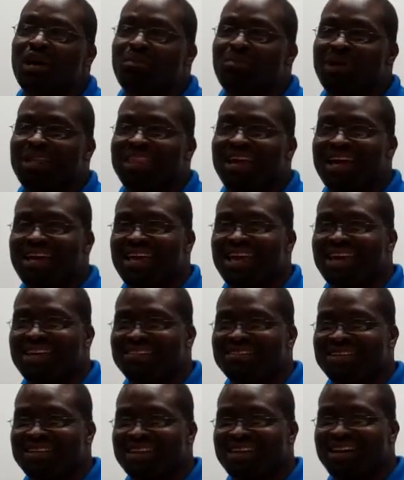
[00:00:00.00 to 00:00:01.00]
but not
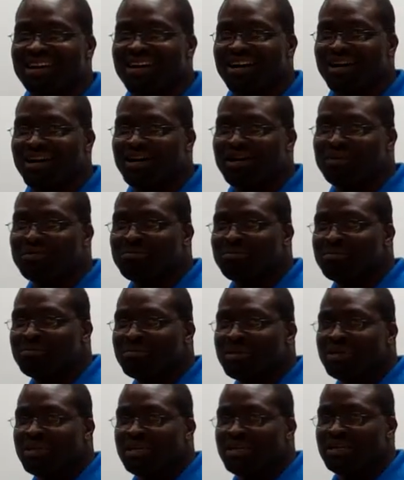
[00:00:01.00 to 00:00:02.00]
as a um,
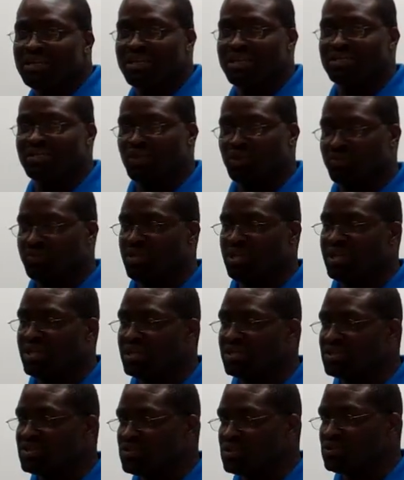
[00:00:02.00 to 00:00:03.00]

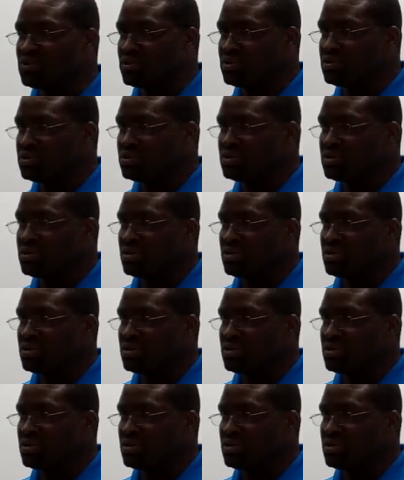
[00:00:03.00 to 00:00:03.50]
disobedient student,